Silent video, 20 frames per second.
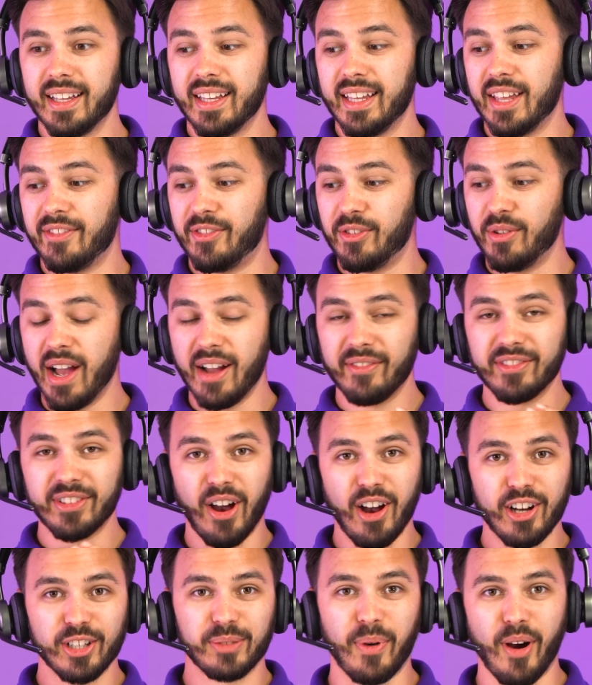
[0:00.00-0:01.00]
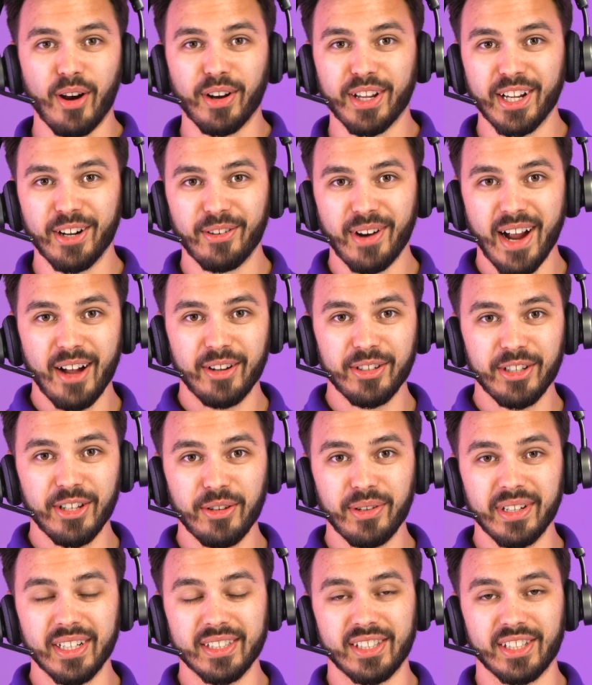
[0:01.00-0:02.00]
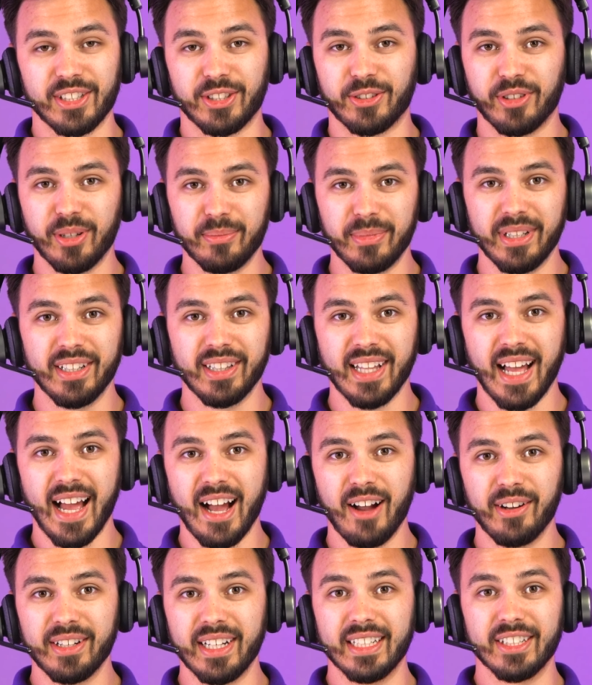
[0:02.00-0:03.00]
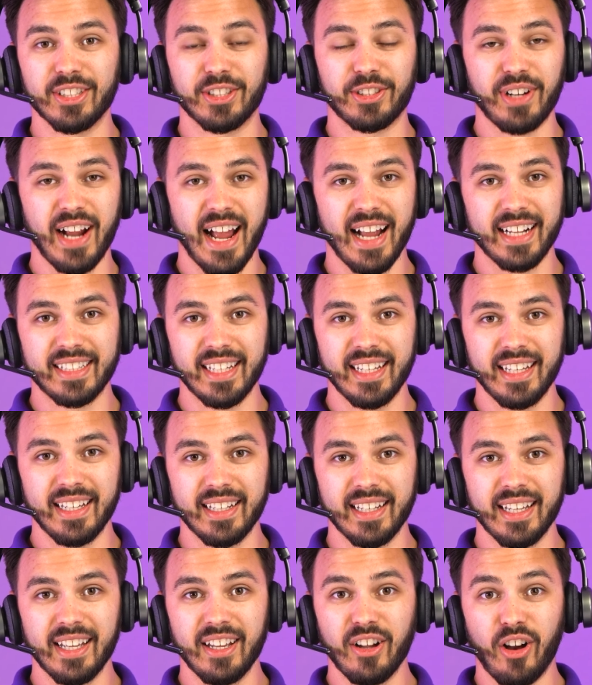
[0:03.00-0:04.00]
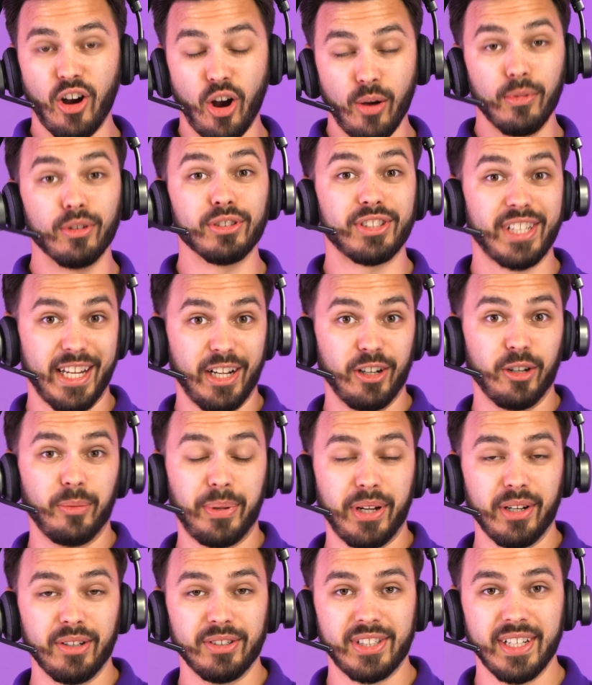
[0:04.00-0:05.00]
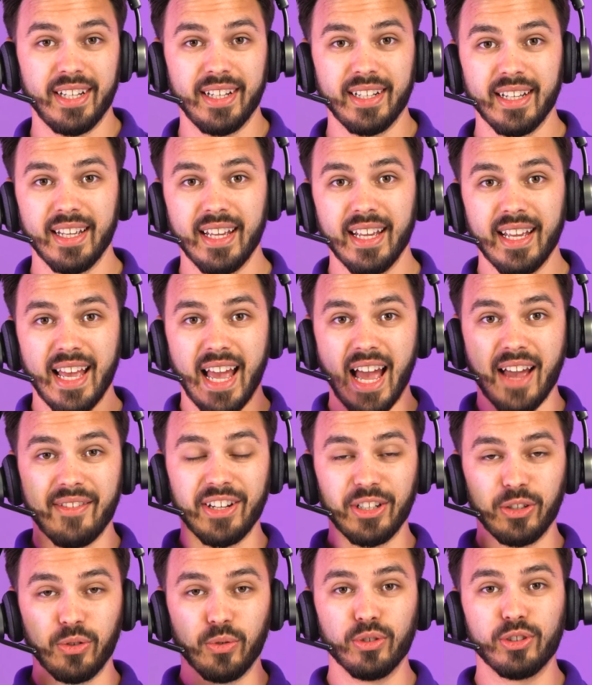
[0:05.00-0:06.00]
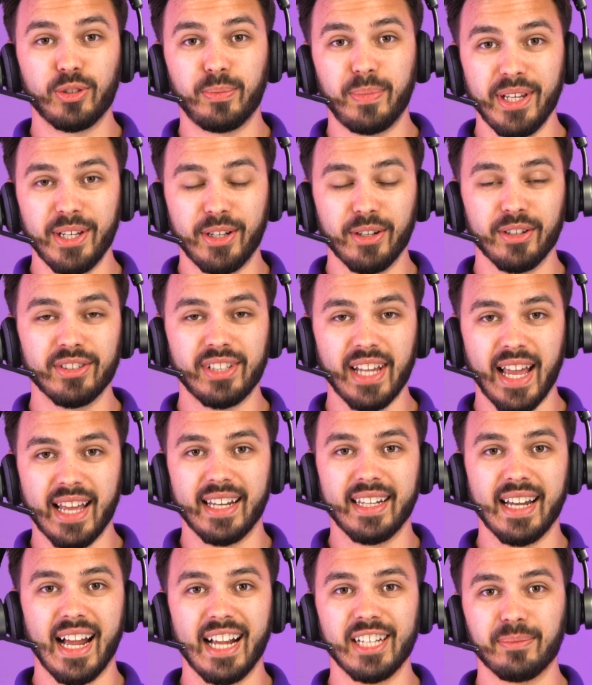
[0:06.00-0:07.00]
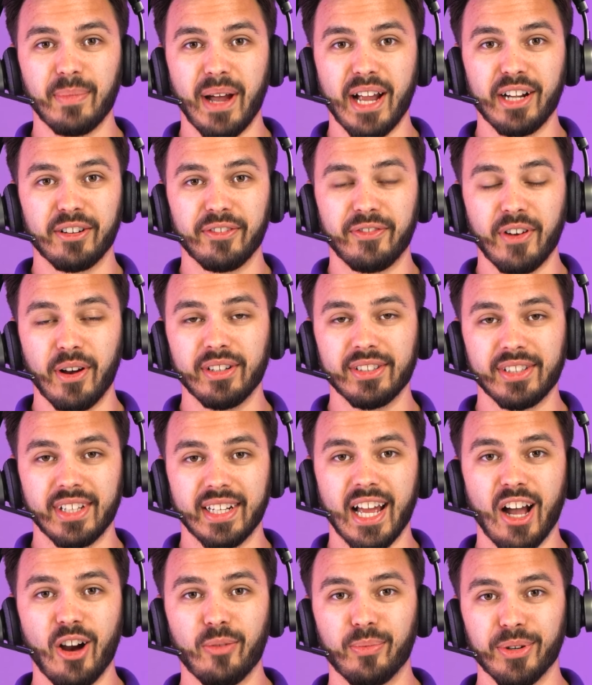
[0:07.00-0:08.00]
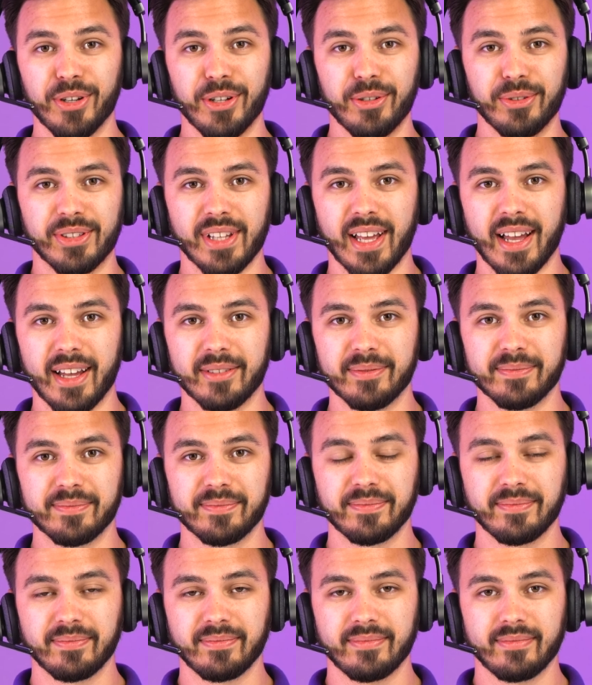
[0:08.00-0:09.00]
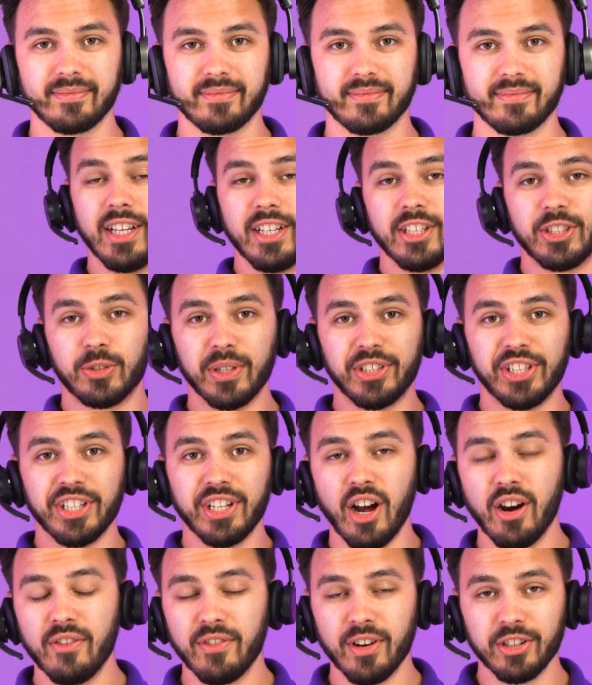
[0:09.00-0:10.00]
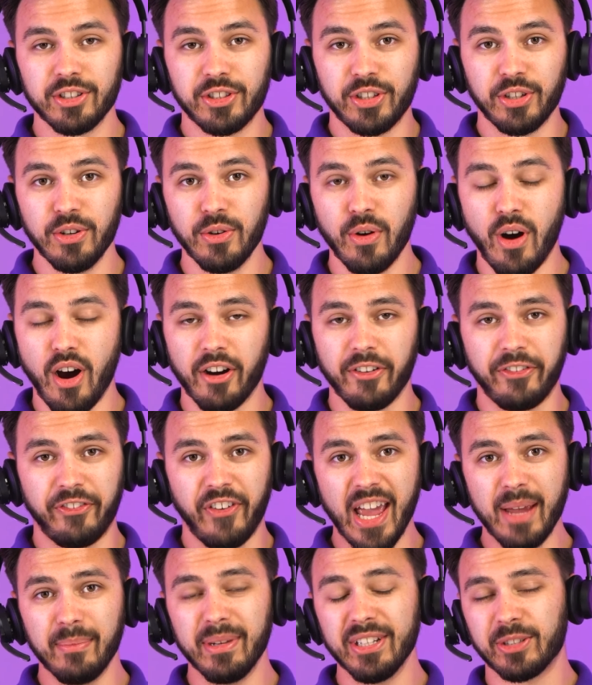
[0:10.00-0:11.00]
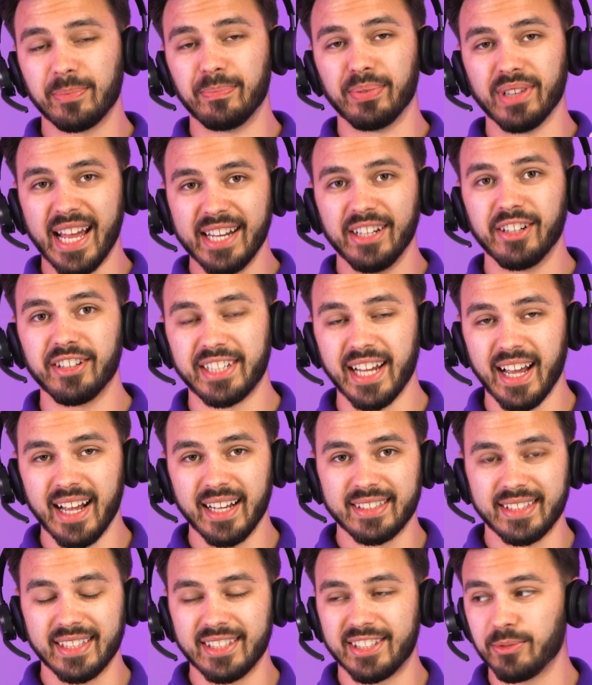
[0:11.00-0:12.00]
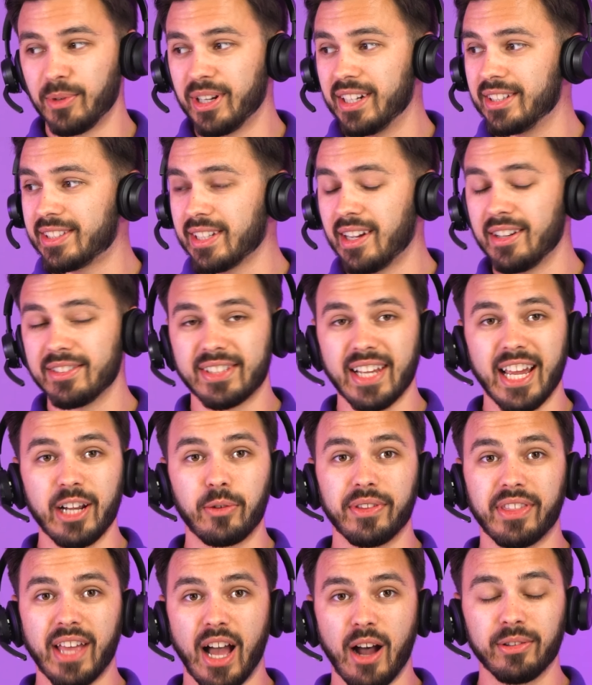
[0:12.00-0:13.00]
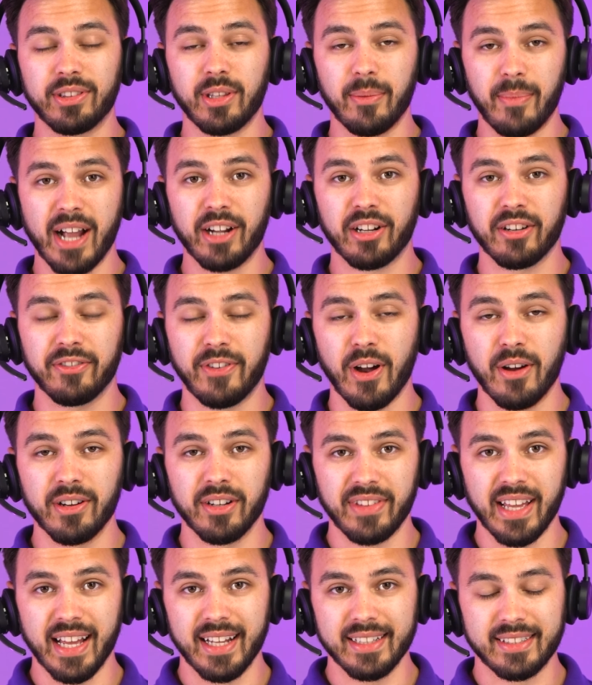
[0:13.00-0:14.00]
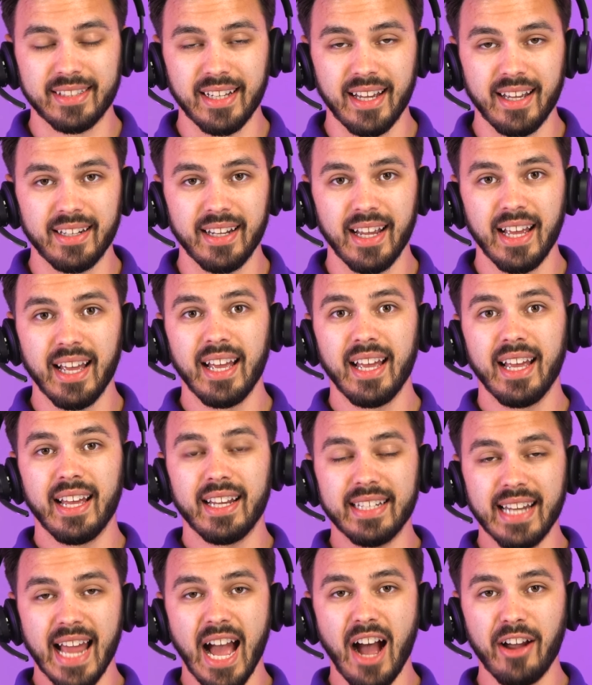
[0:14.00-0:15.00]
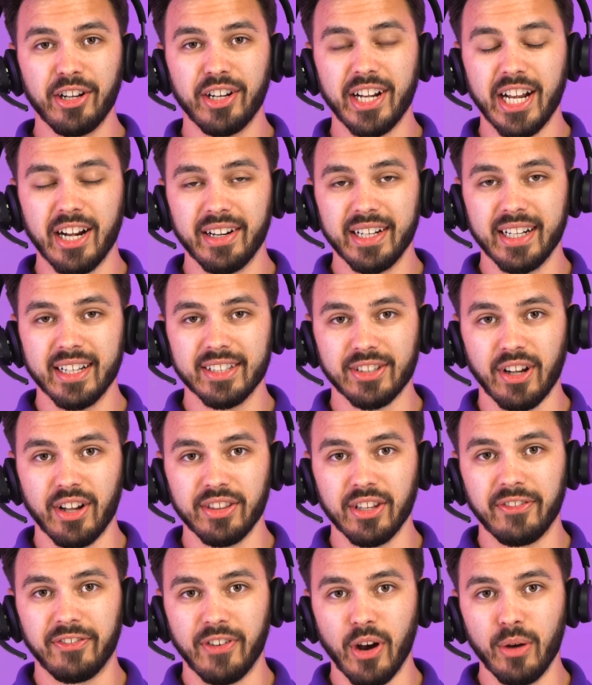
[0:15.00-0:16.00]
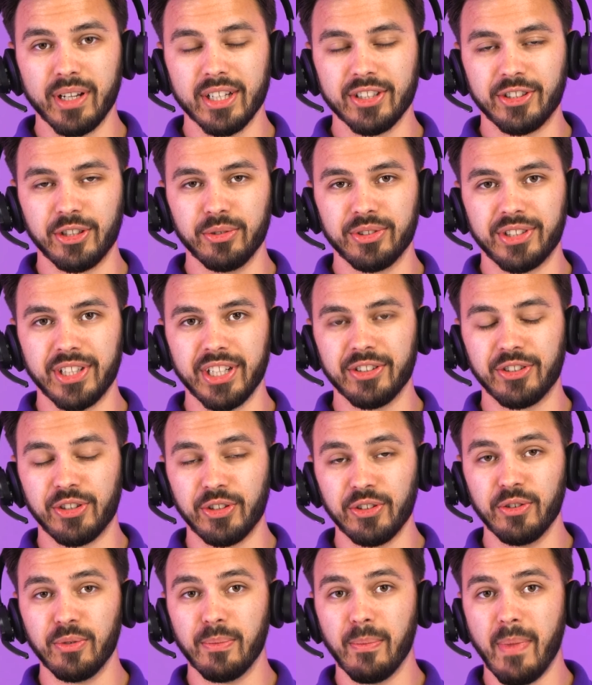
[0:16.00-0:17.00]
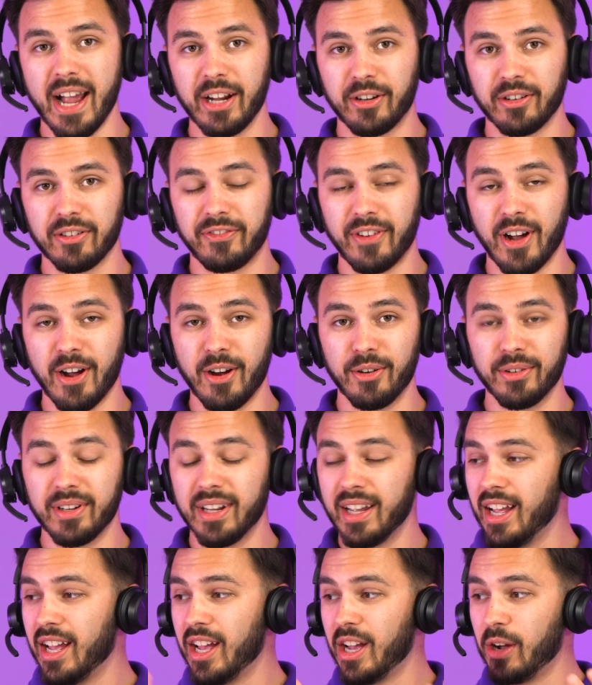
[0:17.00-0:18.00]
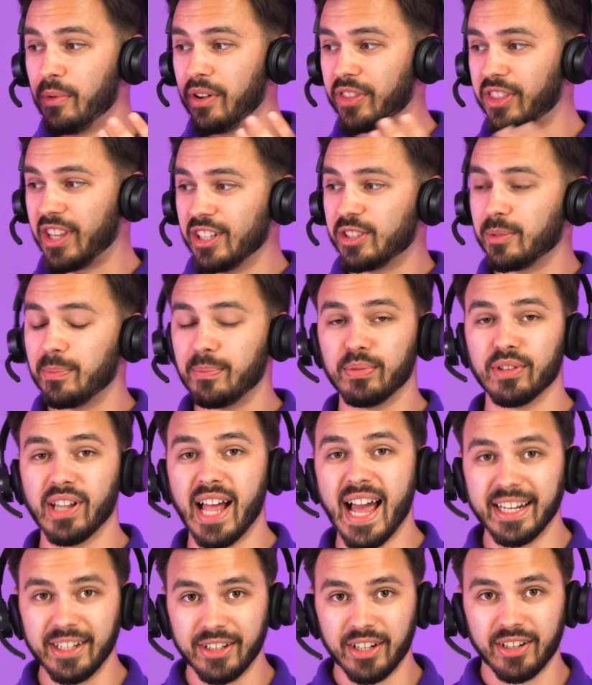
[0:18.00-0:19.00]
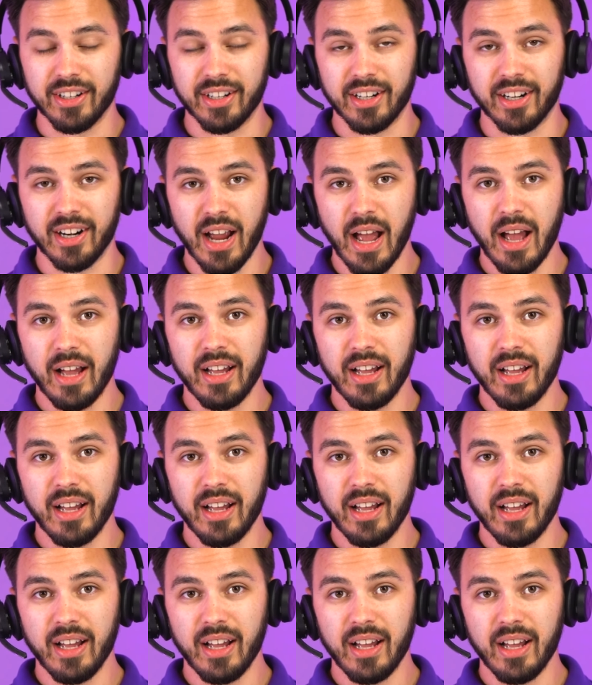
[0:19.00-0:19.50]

if you have dogs barking around you and it's extremely loud and distracting, almost ear piercing, having dual speakers and a nice microphone is going to help reduce that. Switching over to our famous blender test. This is what it sounds like without the microphone of the headset. Now you're hearing us on the Focus UC2 microphone with this blender